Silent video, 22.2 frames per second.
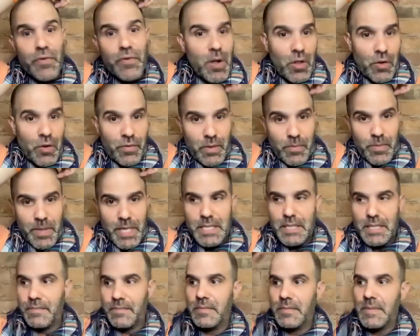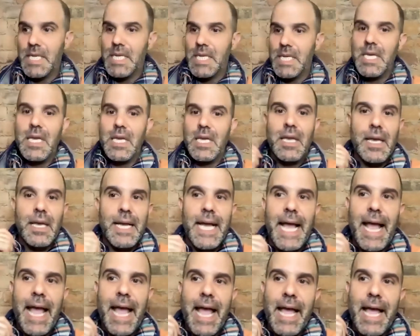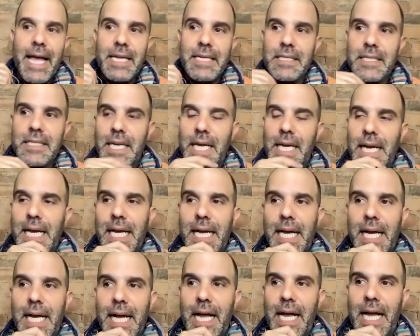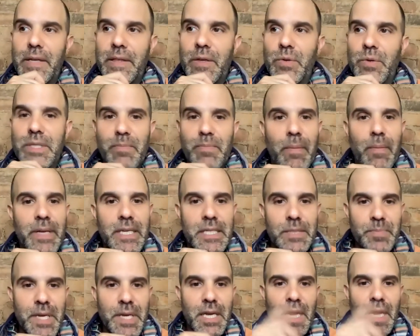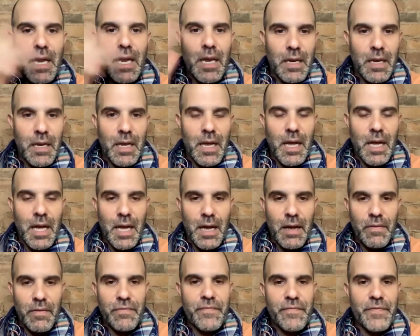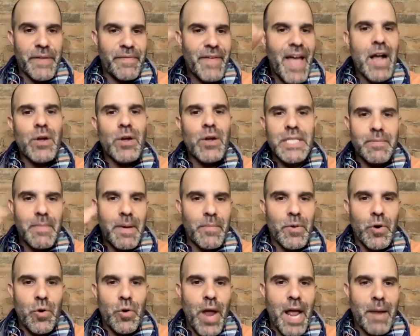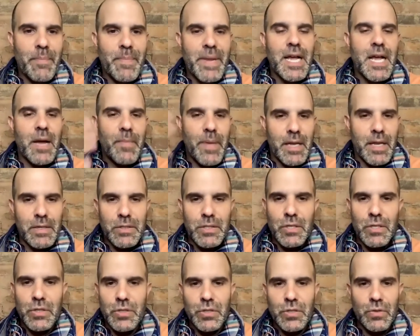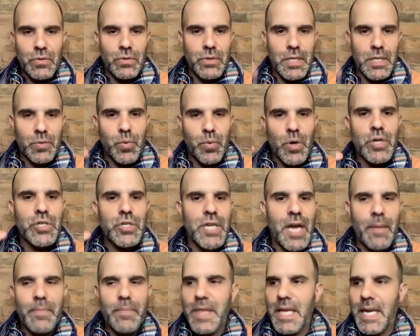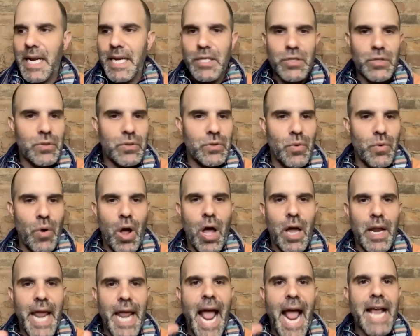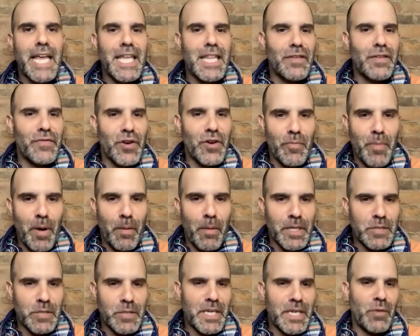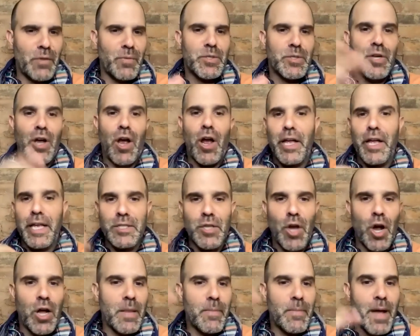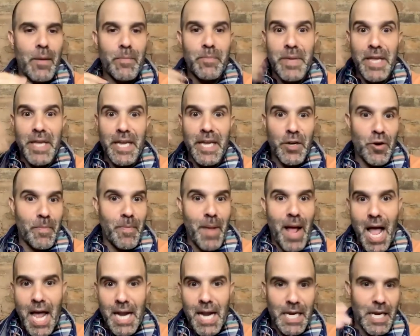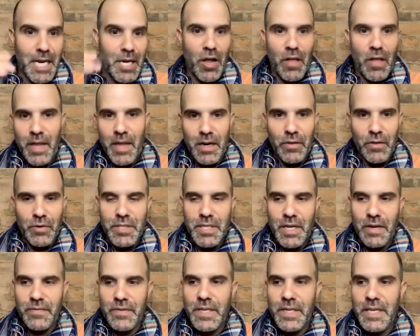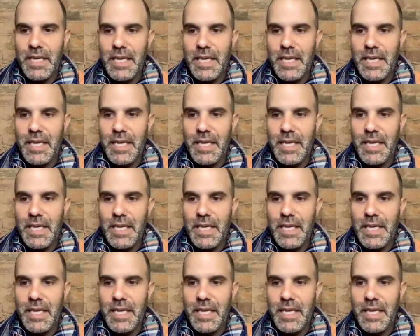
from all over the place. And uh, I, there was a public speaking uh, faculty member who had me come in to do this workshop that I do on hacking the fear of public speaking, which is all about being in your body and all that other stuff.